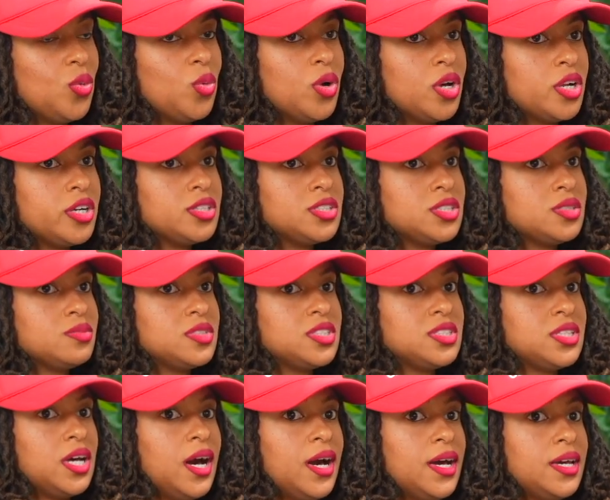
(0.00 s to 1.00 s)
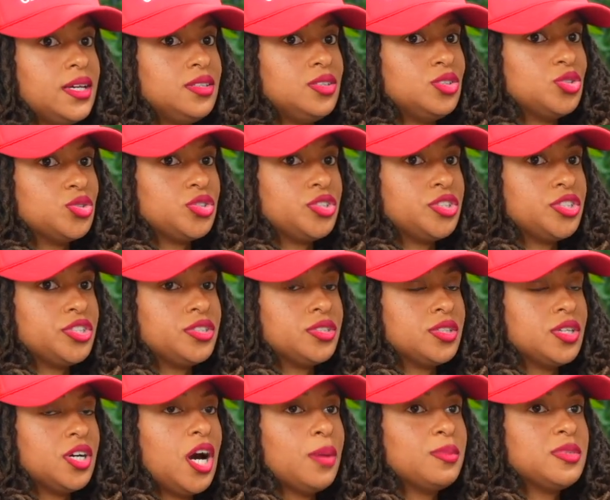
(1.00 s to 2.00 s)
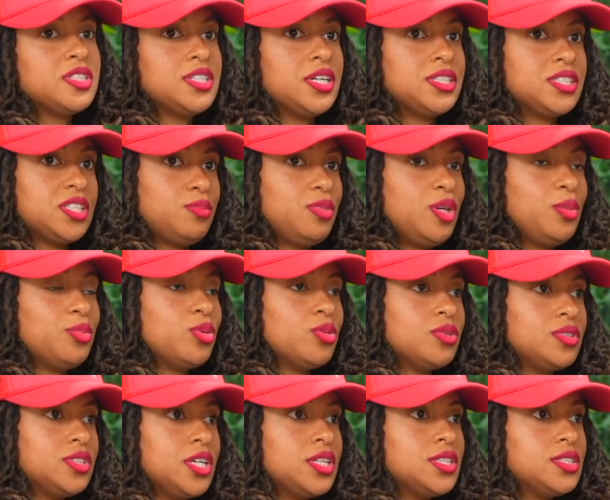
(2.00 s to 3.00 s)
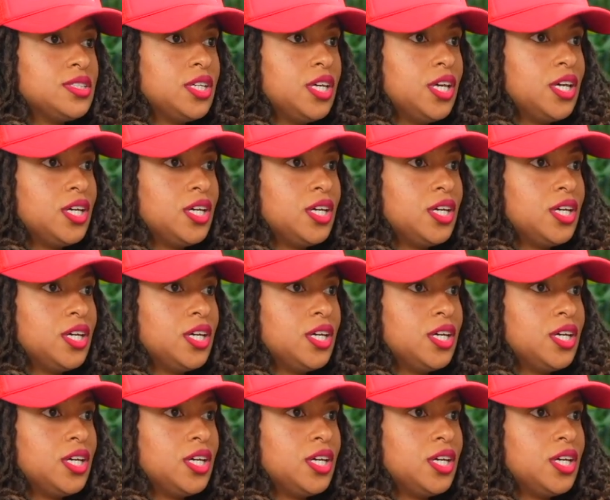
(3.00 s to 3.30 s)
What are some signs or common signs that people tend to